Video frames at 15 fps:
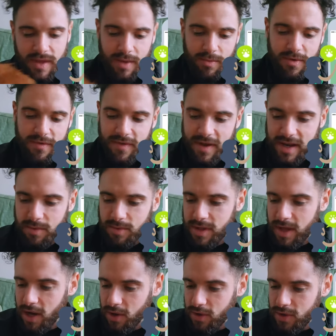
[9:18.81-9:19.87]
and we're friendly with
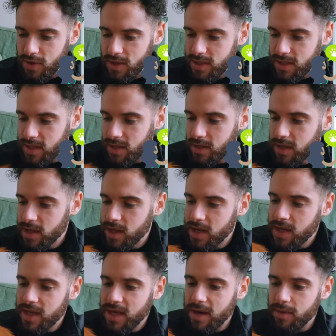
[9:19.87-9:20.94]
the owners, and
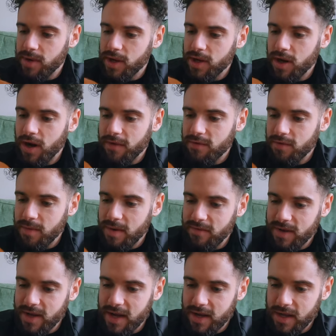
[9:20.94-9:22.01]
yeah, we look after him
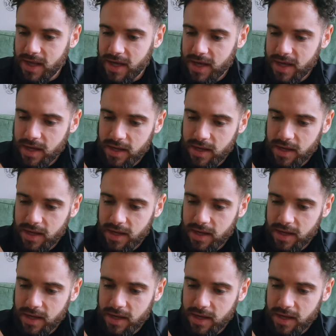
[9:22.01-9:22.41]
every now and again.